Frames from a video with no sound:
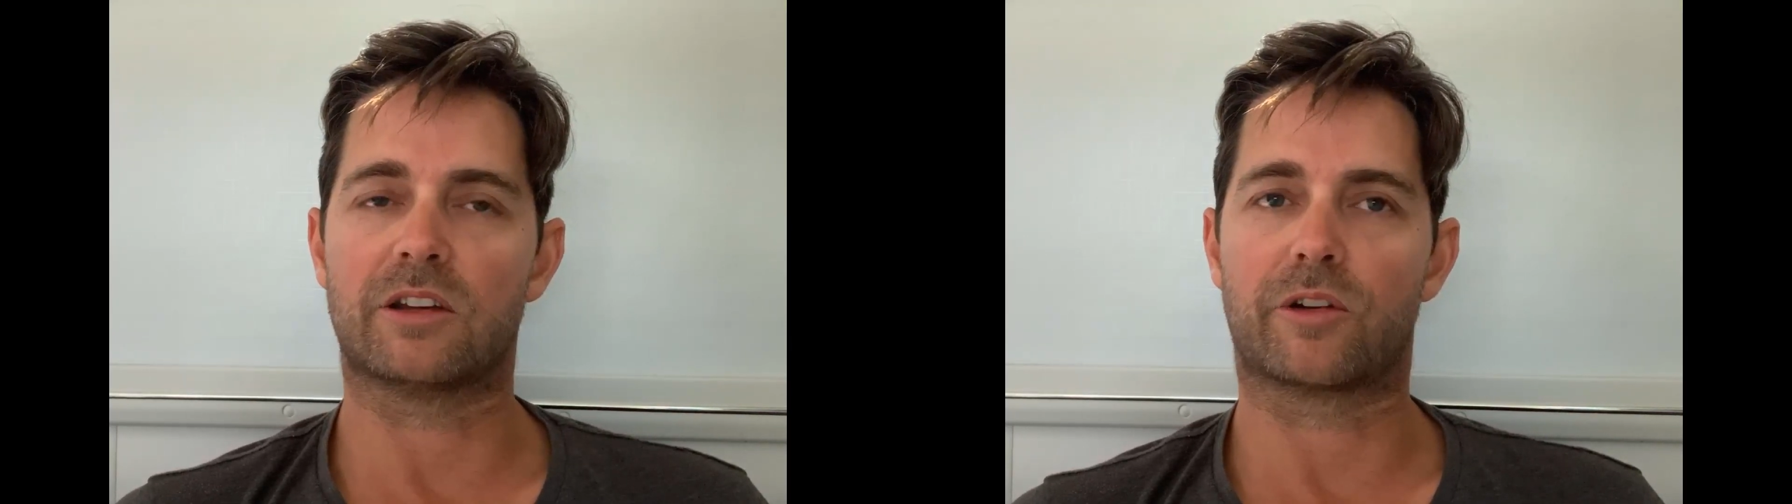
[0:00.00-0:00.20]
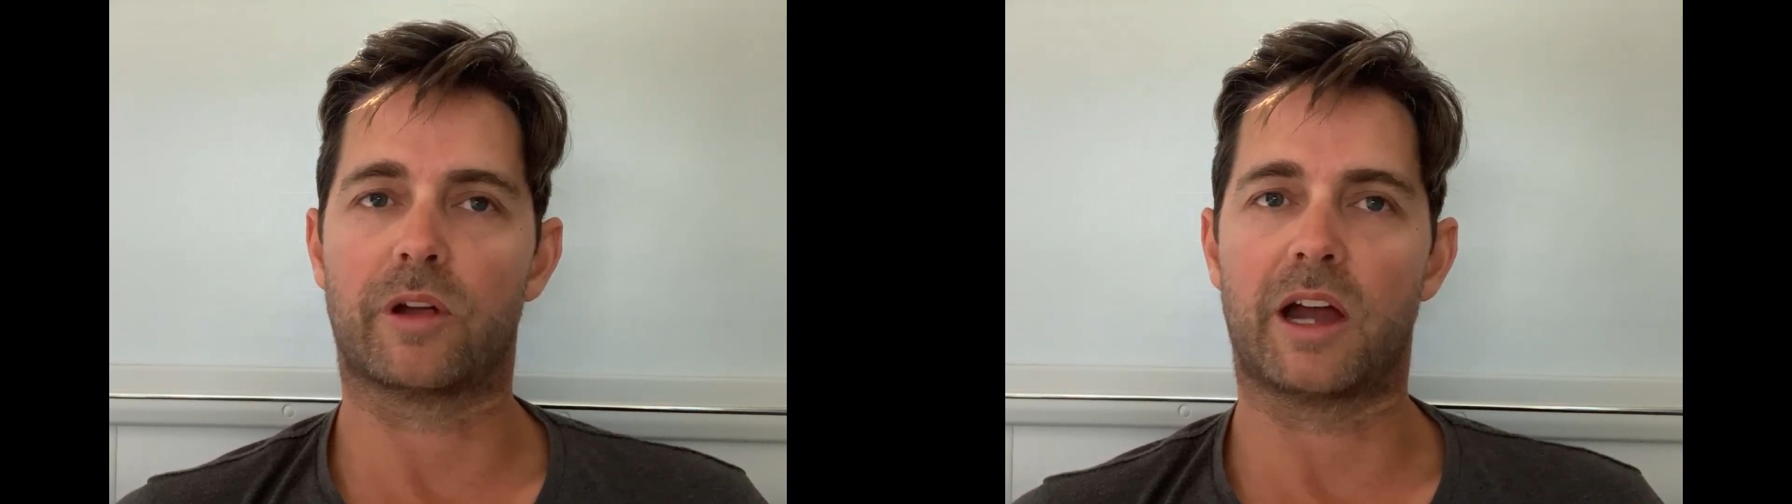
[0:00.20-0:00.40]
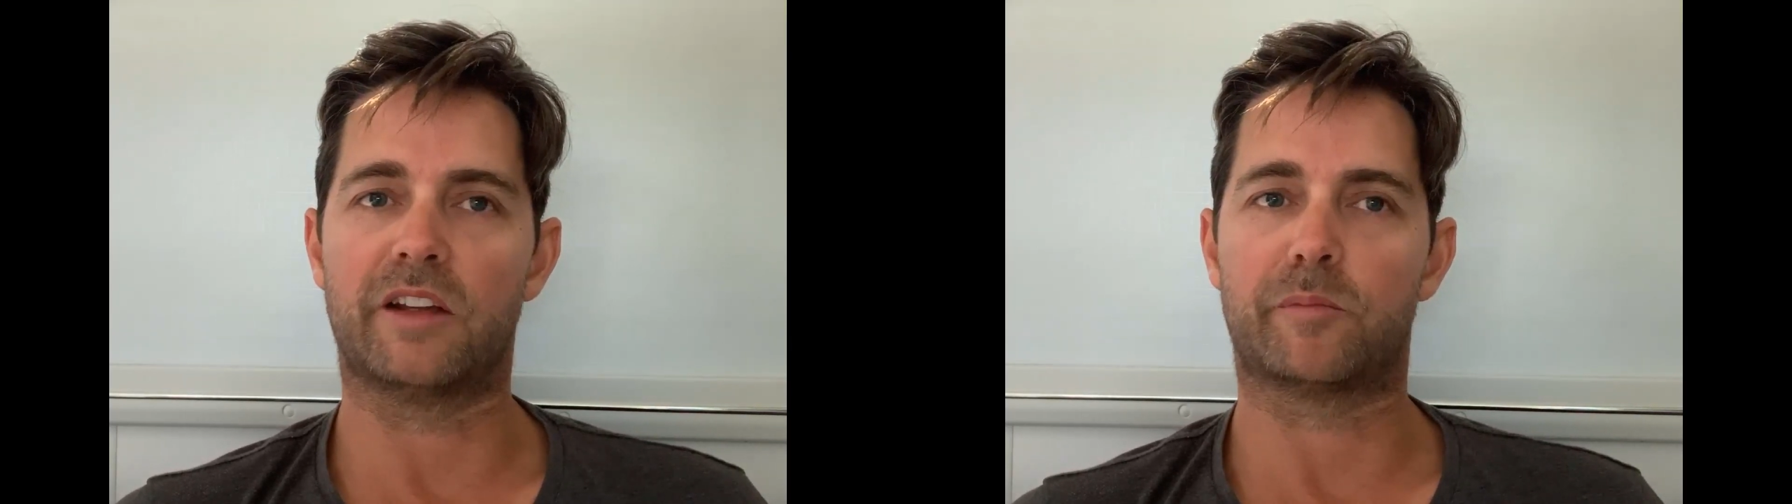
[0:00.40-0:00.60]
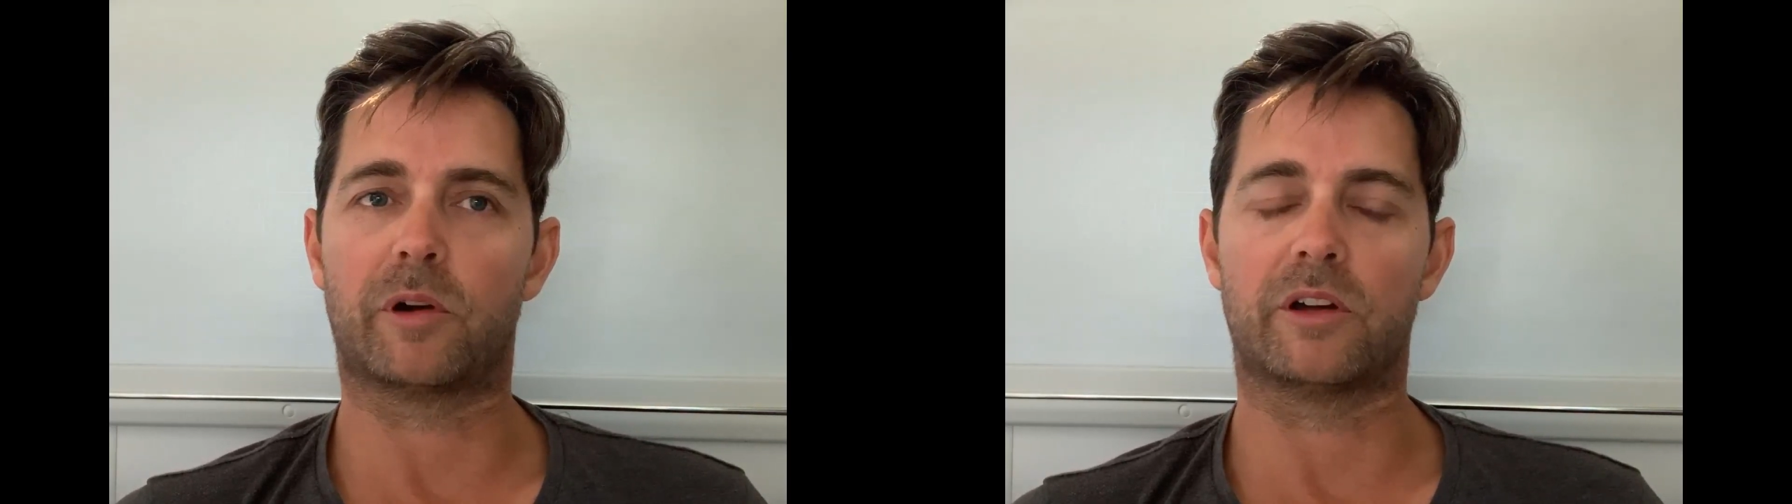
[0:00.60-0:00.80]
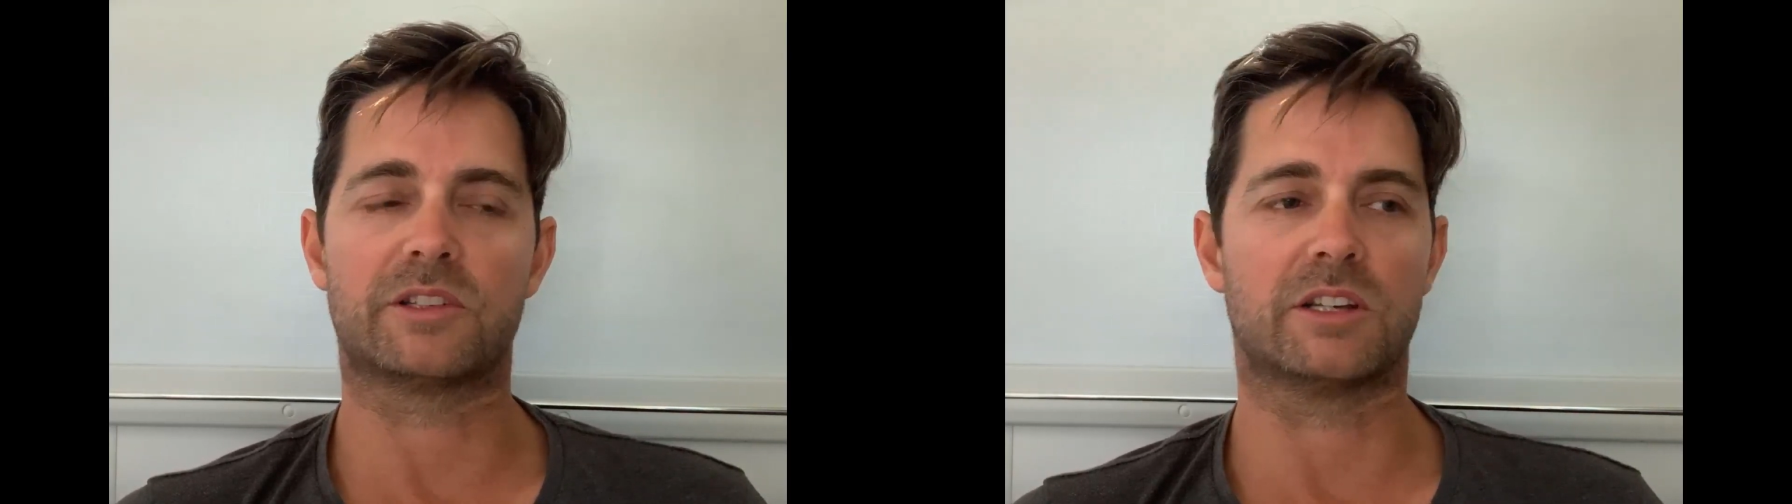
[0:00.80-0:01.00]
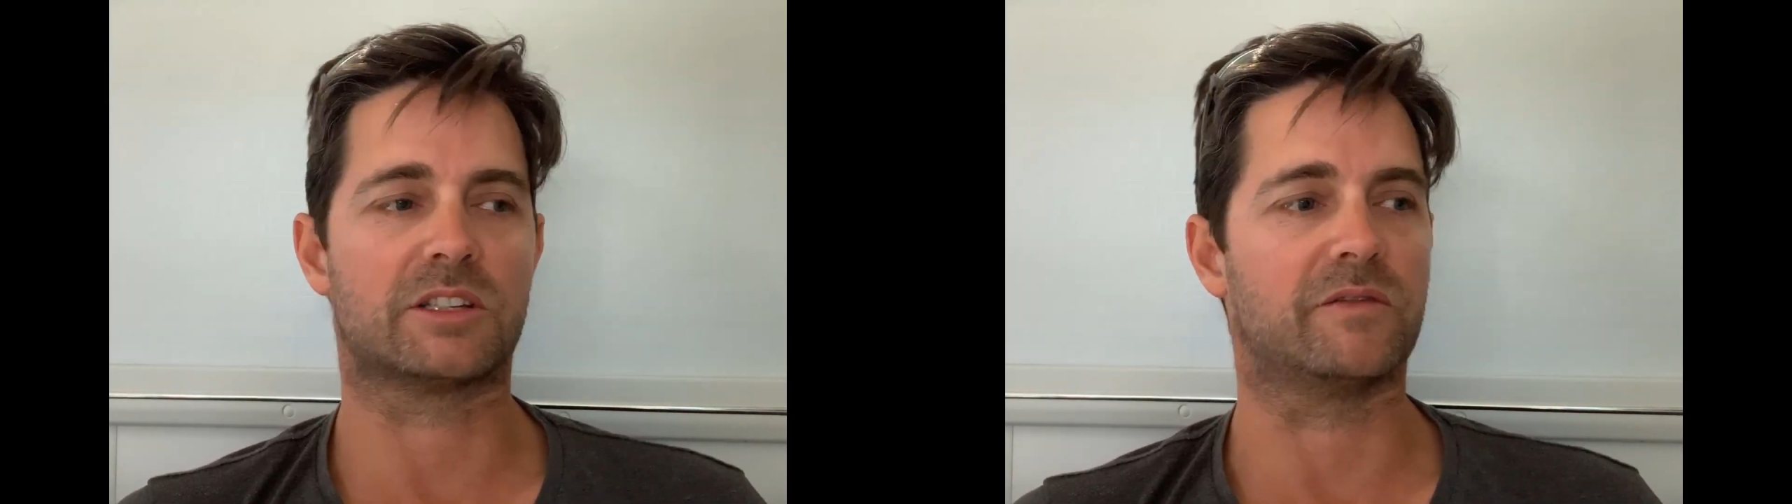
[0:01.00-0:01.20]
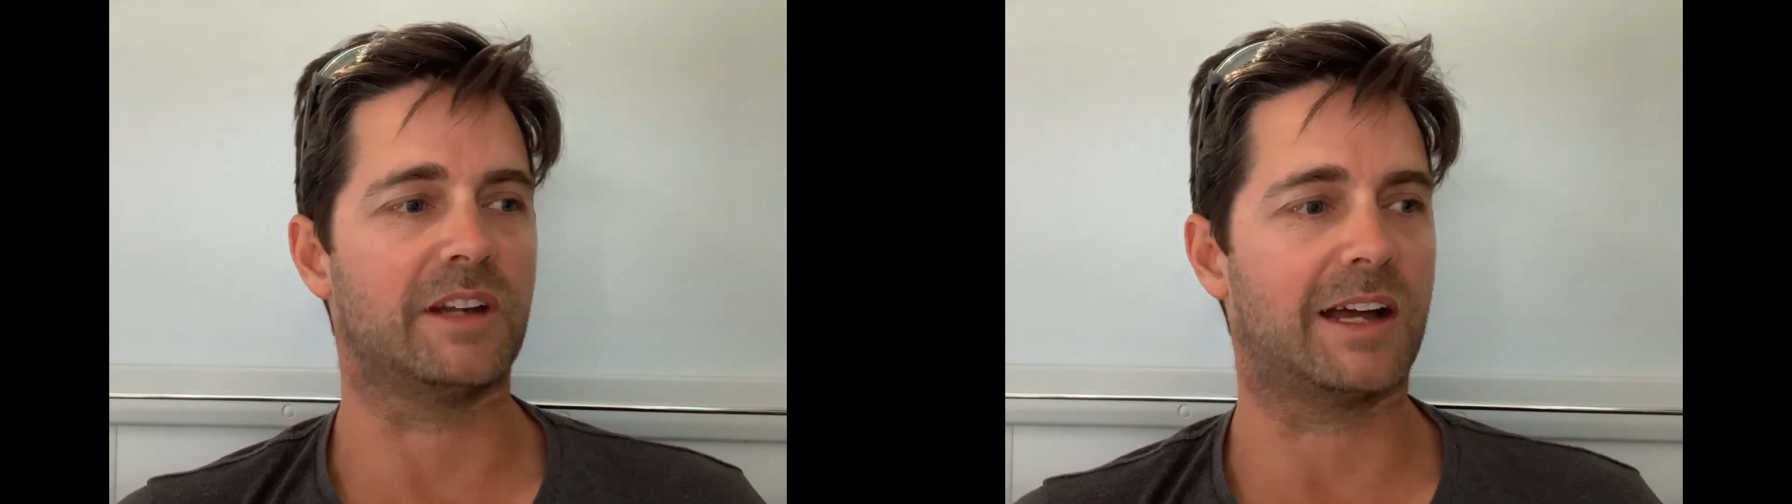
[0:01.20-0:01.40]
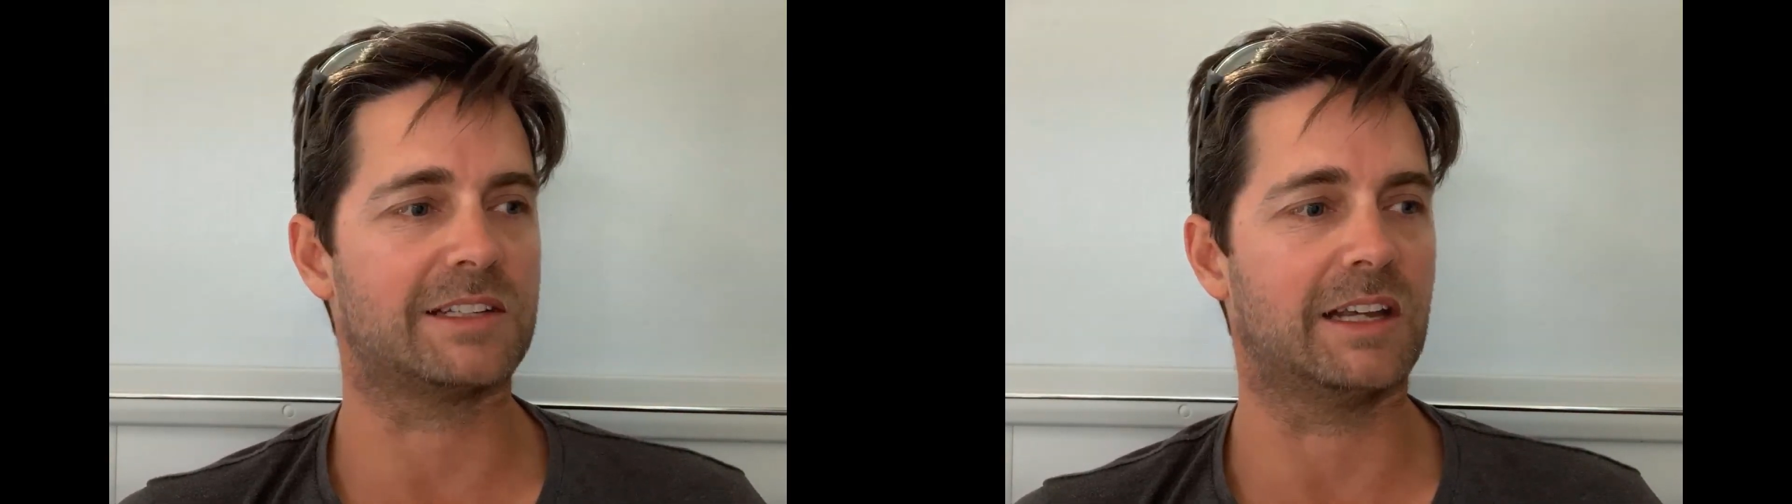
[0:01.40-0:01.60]
creative process of
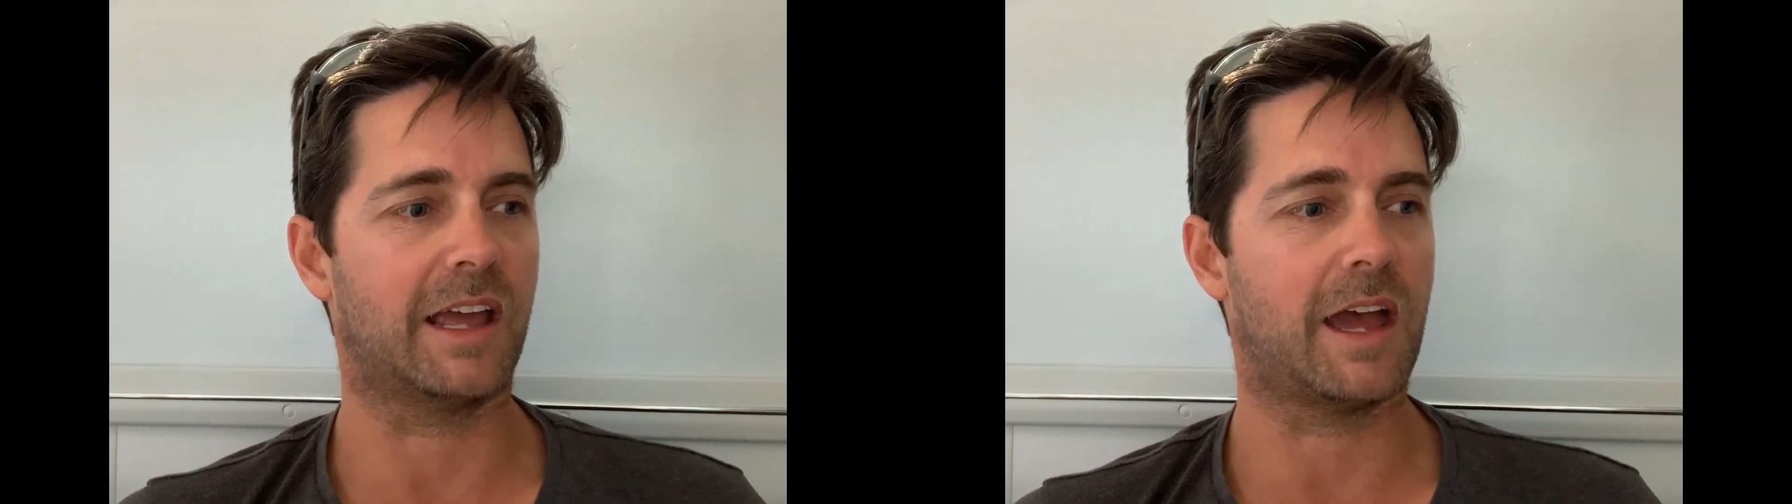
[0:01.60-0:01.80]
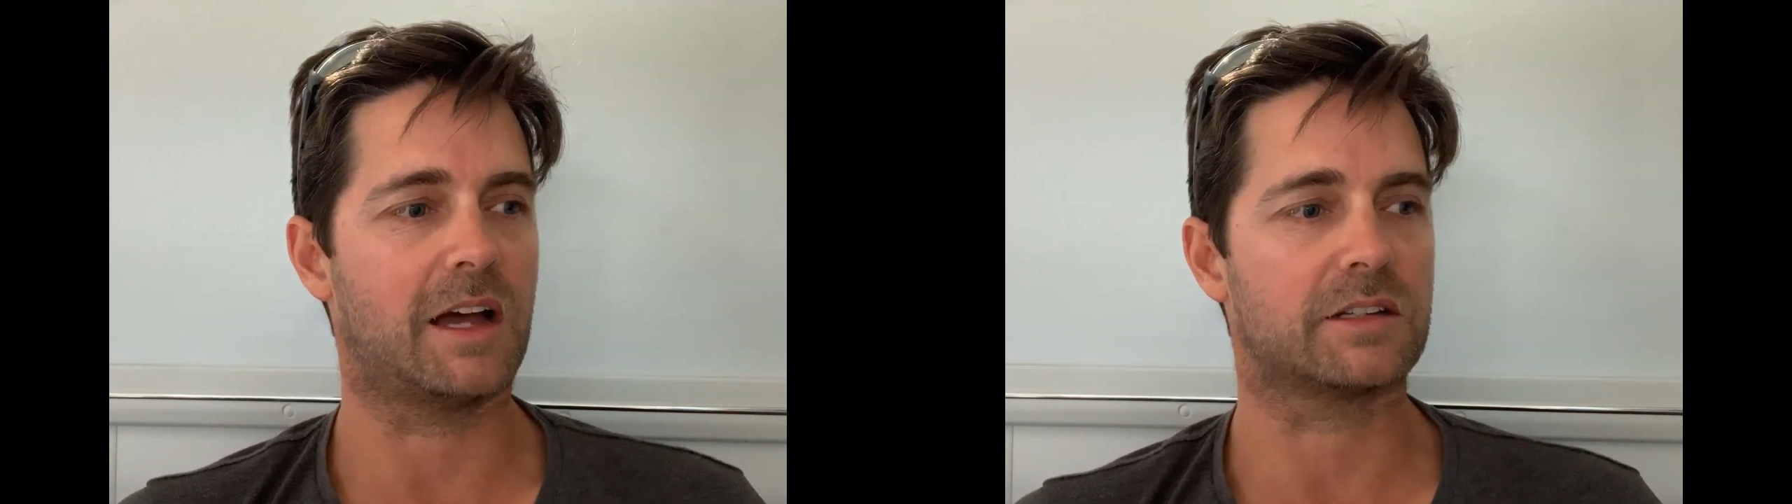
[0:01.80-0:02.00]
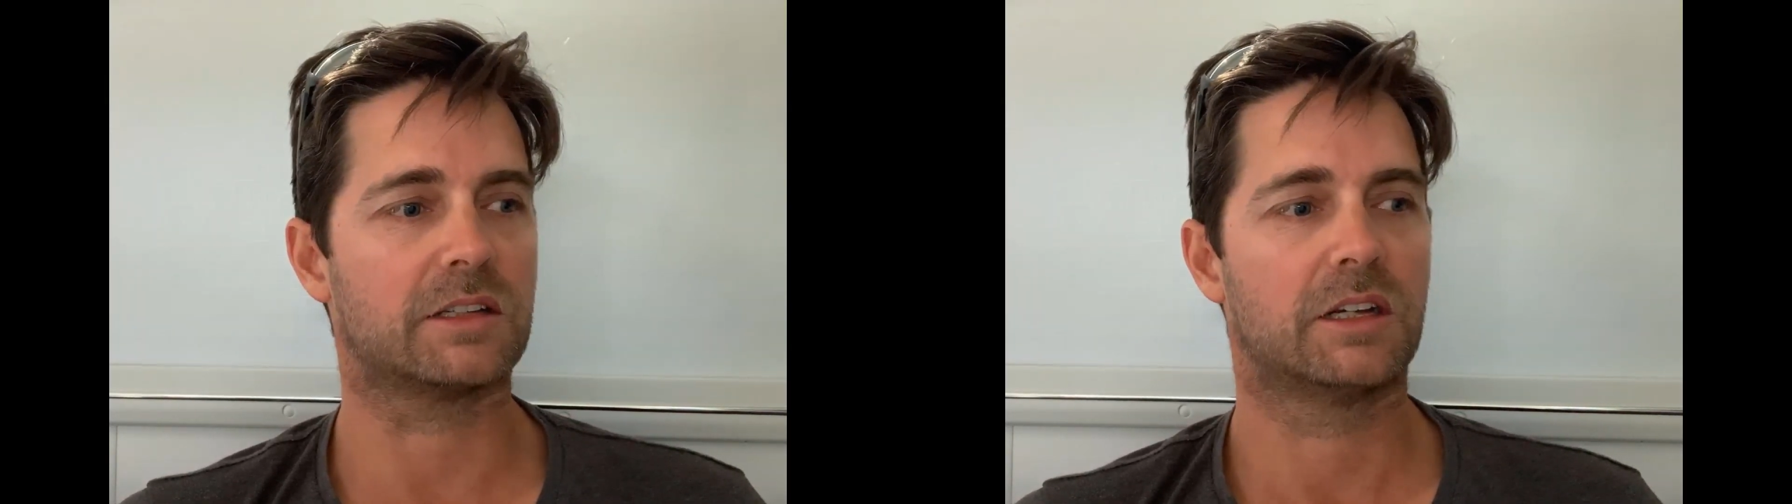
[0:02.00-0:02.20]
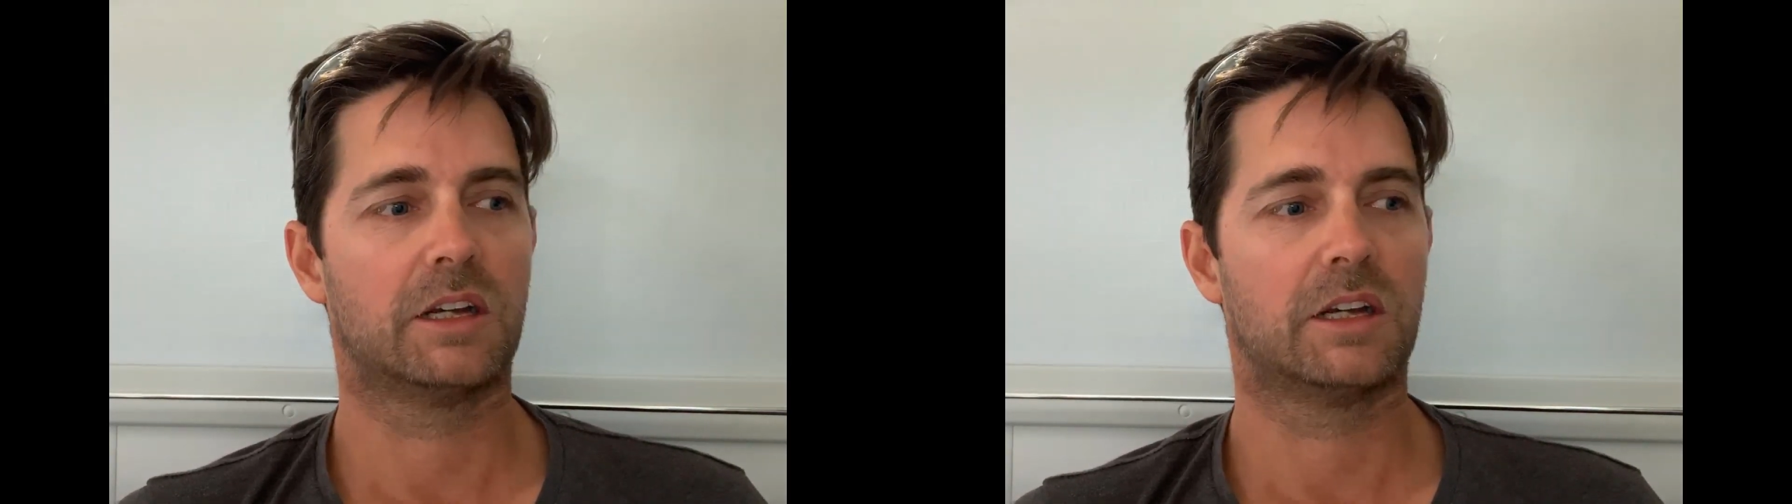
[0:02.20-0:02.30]
nutting out